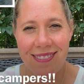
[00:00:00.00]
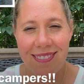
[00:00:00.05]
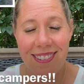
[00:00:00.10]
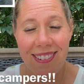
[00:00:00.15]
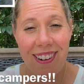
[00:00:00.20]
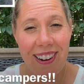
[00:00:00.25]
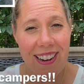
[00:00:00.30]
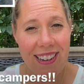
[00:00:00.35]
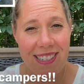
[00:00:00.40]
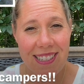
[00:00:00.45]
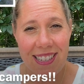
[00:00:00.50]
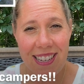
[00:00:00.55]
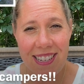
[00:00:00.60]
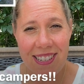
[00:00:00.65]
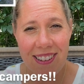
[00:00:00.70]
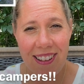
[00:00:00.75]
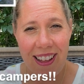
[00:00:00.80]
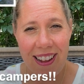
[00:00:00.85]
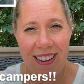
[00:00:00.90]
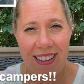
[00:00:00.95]
Grand
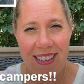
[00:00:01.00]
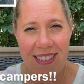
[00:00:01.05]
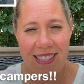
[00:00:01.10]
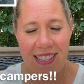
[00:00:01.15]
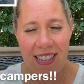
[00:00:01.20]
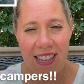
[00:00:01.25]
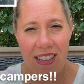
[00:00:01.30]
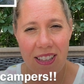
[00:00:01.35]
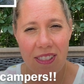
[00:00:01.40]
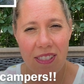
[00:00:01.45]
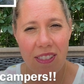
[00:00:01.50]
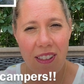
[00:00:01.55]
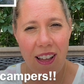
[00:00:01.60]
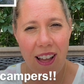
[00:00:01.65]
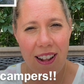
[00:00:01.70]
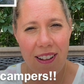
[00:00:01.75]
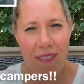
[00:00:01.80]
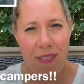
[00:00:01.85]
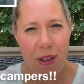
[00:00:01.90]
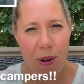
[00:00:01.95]
Teton is that a
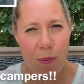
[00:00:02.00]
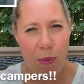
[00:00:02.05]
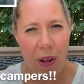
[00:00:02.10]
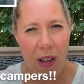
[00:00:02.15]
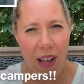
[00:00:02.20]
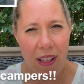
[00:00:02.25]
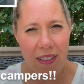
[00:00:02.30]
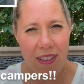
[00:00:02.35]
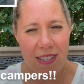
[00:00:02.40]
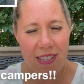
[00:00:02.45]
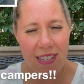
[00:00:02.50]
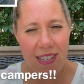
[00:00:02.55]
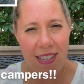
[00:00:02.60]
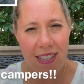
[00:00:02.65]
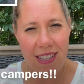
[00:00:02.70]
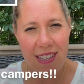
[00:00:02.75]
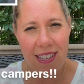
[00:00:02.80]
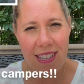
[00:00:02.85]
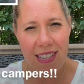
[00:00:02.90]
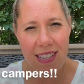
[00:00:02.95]
lot of their
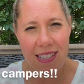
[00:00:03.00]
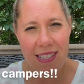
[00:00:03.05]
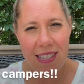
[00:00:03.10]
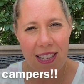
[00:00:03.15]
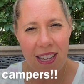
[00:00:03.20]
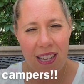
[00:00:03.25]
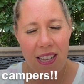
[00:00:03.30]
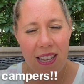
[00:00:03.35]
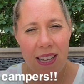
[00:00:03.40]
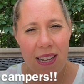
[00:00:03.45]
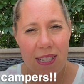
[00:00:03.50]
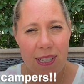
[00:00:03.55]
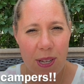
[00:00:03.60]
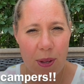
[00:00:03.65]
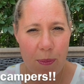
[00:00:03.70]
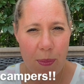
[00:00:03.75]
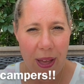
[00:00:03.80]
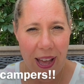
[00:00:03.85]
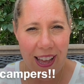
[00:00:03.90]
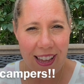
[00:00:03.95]
policy is
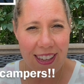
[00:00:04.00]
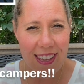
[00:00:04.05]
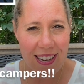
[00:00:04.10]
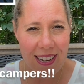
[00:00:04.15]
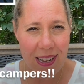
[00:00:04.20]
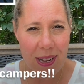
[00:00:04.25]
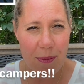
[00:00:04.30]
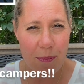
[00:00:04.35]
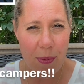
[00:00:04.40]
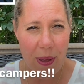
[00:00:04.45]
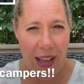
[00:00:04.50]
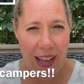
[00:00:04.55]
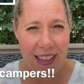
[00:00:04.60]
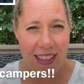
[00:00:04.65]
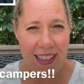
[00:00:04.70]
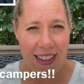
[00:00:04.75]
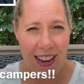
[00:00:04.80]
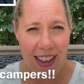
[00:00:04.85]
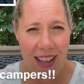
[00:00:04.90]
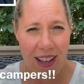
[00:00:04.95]
to pack it in,
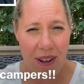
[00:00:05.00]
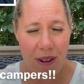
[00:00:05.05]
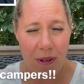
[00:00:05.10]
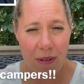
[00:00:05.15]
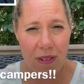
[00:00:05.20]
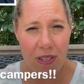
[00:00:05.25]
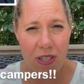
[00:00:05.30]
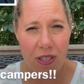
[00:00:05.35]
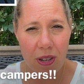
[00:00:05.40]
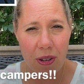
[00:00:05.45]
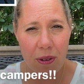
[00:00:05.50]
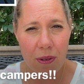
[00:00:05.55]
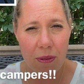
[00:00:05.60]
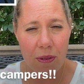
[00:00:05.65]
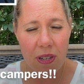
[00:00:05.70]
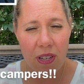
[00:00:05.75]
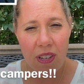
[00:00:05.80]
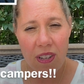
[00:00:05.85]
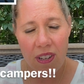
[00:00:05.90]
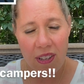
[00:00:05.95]
pack it out. So
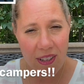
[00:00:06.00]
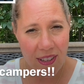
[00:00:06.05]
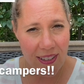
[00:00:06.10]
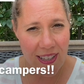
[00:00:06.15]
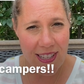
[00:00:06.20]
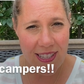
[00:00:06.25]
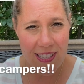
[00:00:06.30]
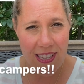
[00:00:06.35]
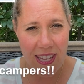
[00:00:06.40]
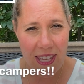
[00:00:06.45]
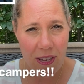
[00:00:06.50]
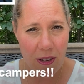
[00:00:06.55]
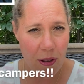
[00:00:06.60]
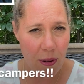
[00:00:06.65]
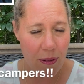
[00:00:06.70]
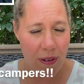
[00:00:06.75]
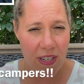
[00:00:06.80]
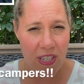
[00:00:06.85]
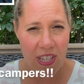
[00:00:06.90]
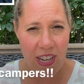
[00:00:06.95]
let's say you
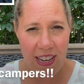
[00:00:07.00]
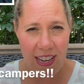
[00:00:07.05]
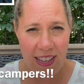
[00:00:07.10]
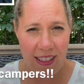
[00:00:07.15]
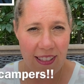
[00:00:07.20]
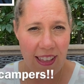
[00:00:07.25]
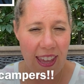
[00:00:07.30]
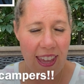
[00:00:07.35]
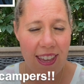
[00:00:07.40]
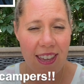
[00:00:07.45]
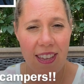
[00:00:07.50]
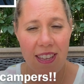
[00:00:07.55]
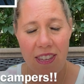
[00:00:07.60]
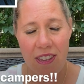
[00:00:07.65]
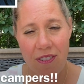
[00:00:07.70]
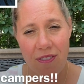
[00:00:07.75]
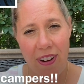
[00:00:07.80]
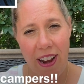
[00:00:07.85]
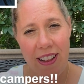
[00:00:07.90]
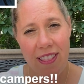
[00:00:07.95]
go to Jenny Lake and
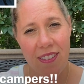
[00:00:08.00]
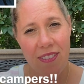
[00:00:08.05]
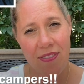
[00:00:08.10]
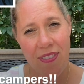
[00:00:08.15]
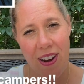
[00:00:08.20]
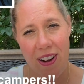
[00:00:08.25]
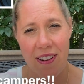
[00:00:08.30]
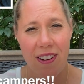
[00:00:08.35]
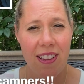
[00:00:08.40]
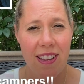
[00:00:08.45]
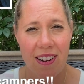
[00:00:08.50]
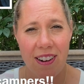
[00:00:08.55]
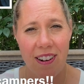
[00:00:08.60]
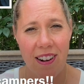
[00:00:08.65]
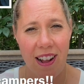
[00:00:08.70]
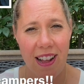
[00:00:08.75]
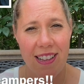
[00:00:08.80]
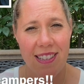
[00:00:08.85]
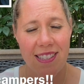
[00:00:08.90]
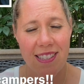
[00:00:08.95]
you ride the ferry
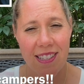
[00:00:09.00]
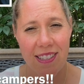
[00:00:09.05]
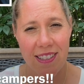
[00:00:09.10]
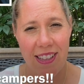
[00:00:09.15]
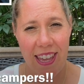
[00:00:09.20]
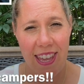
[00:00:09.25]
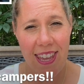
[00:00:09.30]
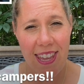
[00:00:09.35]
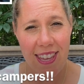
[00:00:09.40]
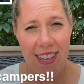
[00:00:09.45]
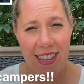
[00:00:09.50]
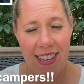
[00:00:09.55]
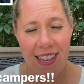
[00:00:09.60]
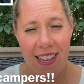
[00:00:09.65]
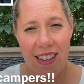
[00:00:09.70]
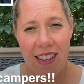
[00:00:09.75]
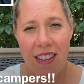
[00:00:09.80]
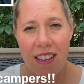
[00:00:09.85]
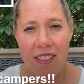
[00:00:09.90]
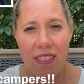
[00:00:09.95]
across the lake.
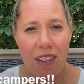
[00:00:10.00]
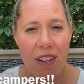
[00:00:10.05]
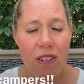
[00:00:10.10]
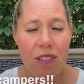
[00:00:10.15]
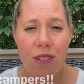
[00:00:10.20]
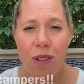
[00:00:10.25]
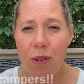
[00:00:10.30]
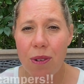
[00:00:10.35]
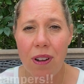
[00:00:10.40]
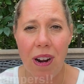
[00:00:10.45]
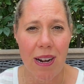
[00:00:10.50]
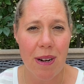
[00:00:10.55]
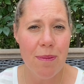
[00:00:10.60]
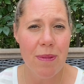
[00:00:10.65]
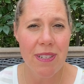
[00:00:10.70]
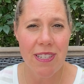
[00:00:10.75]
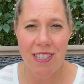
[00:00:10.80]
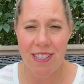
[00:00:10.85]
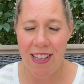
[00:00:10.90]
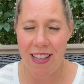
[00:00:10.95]
There's no
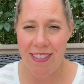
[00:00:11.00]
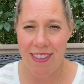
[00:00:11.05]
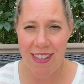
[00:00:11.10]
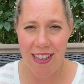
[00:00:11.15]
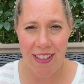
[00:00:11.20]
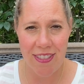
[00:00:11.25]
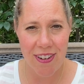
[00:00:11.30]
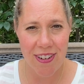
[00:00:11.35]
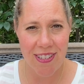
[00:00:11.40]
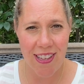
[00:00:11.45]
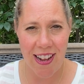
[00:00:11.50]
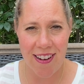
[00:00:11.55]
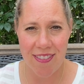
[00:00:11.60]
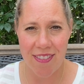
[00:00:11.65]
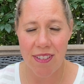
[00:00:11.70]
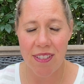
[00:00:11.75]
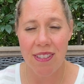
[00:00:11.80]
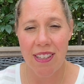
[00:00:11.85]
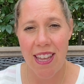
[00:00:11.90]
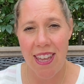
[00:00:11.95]
garbages on the other side of
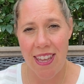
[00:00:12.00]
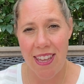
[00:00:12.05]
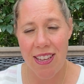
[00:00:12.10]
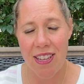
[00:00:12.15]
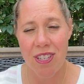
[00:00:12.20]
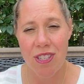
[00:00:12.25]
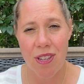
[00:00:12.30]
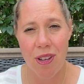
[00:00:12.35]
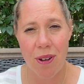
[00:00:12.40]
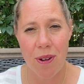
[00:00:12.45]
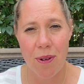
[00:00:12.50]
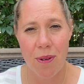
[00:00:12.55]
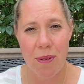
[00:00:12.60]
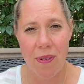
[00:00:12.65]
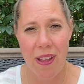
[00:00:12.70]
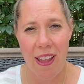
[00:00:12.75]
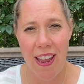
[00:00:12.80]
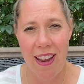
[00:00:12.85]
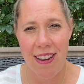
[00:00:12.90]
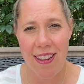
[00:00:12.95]
the lake. So
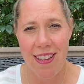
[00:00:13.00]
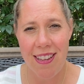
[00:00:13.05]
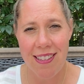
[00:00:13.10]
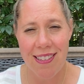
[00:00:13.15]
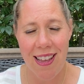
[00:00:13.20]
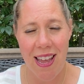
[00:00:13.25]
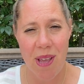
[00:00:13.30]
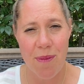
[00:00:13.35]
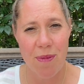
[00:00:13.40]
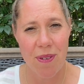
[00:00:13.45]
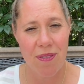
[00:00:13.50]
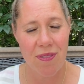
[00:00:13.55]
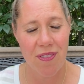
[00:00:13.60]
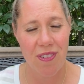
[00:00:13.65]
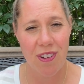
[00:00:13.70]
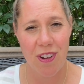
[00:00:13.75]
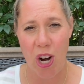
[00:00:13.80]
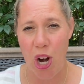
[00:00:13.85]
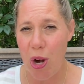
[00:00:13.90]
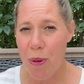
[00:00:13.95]
any type of
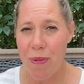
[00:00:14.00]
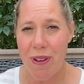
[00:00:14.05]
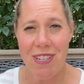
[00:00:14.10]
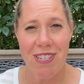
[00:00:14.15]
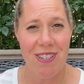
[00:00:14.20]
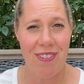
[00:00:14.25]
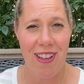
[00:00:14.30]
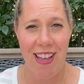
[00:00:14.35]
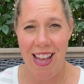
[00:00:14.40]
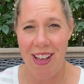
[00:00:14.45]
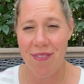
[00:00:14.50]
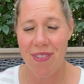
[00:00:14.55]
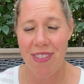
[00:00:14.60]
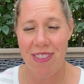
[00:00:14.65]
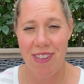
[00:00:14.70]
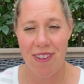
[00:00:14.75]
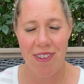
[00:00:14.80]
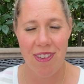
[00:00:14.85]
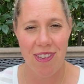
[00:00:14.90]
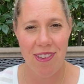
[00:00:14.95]
garbage you have
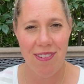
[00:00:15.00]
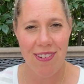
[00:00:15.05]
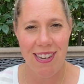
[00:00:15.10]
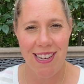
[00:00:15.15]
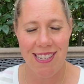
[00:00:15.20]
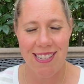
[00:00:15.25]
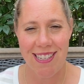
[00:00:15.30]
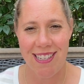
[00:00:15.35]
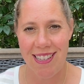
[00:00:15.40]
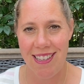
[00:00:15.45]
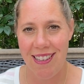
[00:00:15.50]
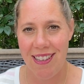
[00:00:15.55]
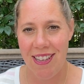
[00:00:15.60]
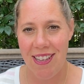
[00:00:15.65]
with you, you need to